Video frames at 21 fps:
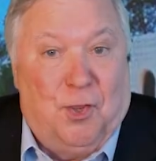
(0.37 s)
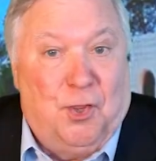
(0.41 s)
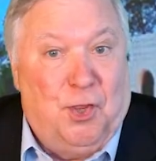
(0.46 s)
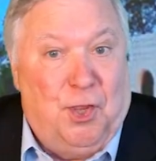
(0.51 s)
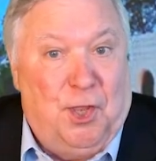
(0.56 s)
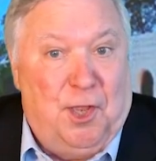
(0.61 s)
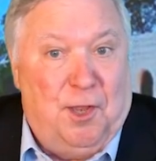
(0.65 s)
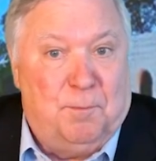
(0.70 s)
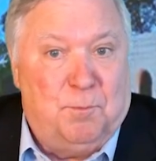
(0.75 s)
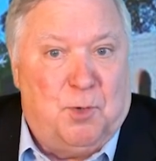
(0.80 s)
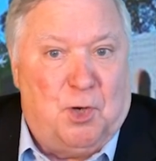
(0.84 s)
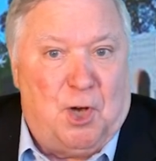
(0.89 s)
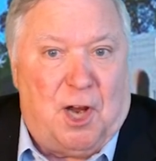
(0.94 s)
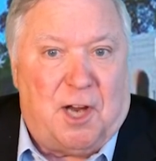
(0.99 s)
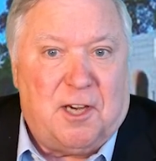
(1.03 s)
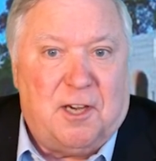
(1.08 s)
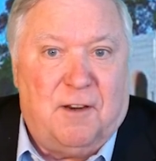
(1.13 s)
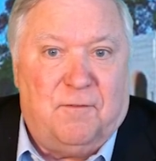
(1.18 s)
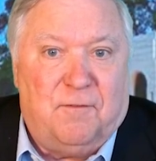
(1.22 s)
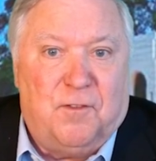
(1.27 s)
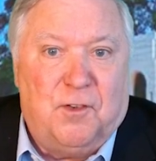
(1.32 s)
The
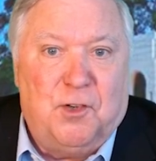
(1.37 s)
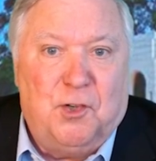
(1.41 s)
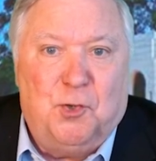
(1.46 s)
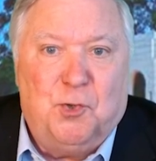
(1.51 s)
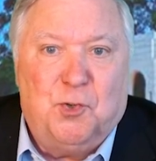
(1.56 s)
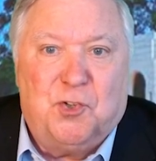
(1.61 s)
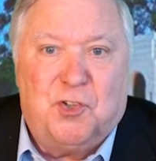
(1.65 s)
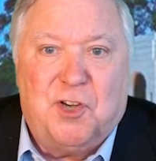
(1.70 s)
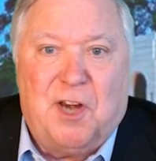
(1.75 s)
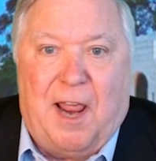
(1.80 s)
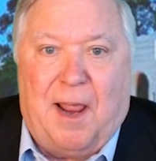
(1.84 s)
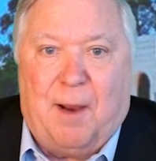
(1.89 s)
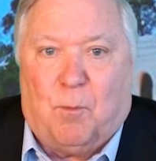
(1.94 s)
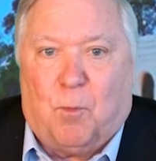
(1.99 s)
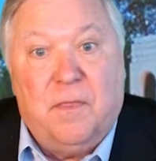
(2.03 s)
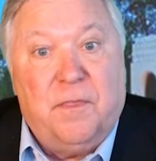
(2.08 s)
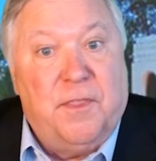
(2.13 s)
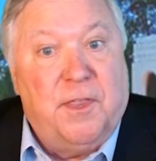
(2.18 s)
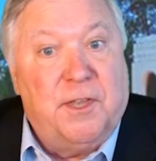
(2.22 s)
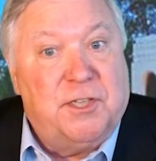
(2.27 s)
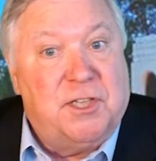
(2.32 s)
Objective News
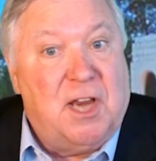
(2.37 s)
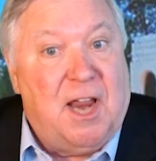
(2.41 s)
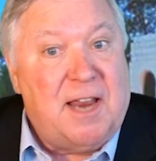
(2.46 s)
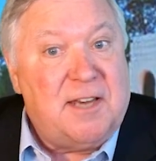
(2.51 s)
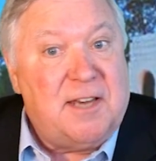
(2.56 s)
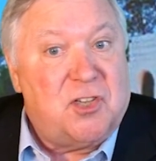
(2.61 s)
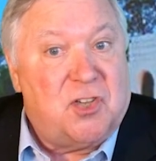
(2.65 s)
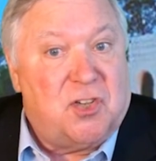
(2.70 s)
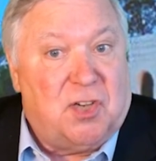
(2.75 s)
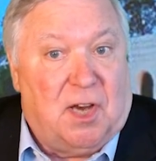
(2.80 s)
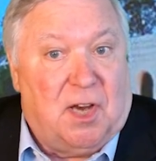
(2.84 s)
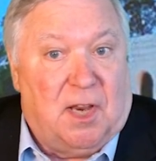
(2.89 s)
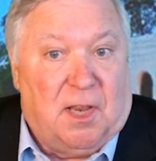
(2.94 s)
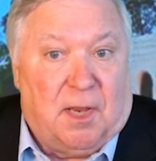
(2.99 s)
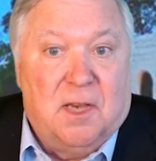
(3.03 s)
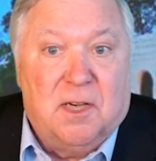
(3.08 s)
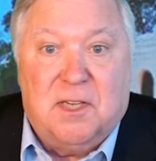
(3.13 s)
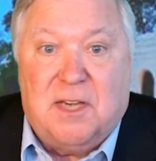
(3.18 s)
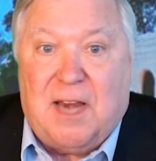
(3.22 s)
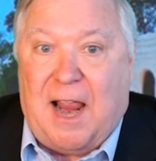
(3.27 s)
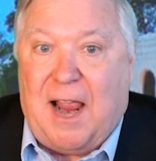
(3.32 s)
Network, the debt
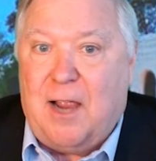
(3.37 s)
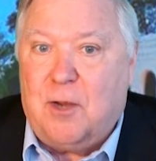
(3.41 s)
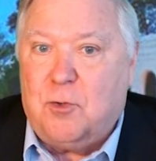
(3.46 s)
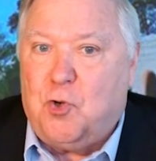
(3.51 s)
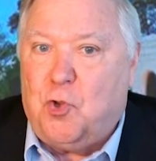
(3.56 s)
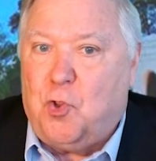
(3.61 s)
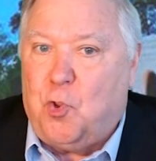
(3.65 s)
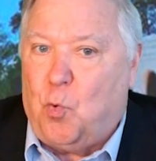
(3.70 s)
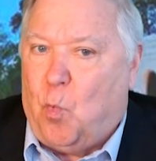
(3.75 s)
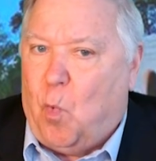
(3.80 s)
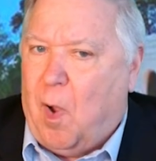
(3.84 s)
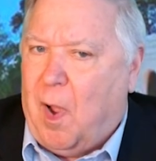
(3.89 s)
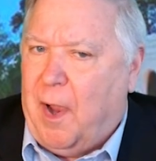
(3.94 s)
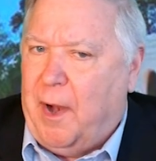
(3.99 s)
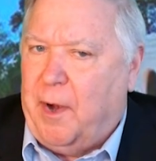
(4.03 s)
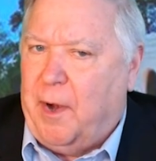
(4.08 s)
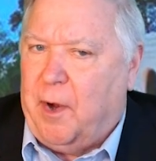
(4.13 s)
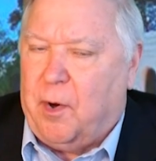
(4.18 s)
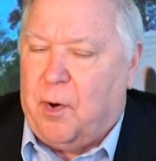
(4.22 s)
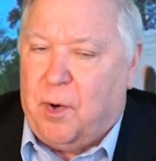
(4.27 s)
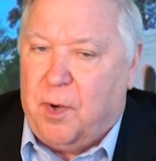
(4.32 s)
ceiling, down to the
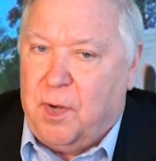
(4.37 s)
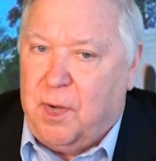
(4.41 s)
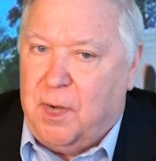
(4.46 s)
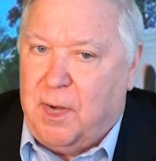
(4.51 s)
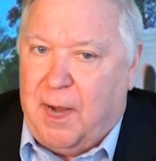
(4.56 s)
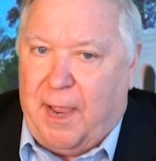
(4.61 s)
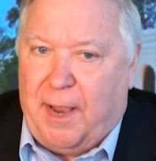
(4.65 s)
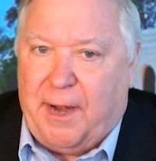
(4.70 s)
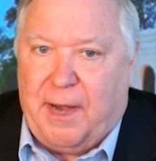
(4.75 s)
wire yet